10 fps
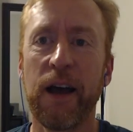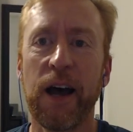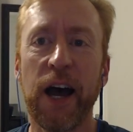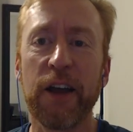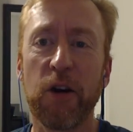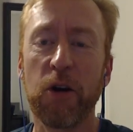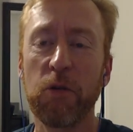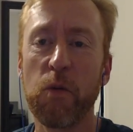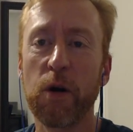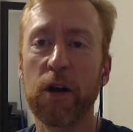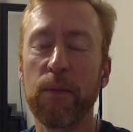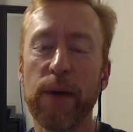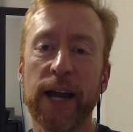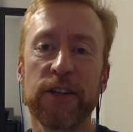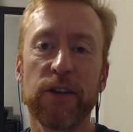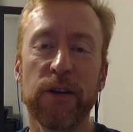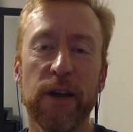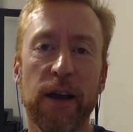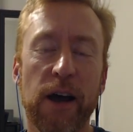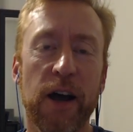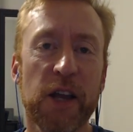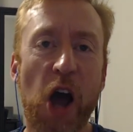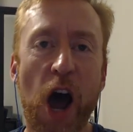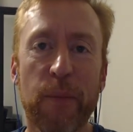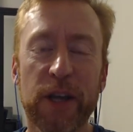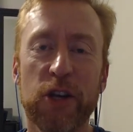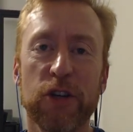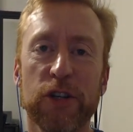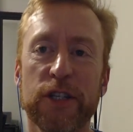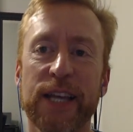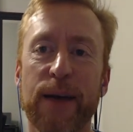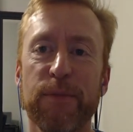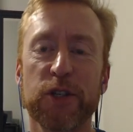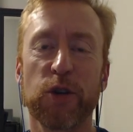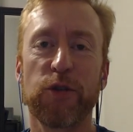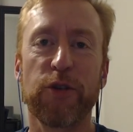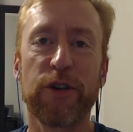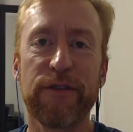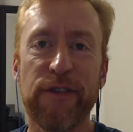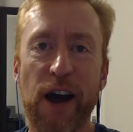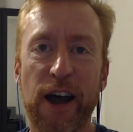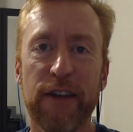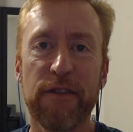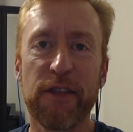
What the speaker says: Hi, all. Welcome back to Uncommon Goods, episode 35,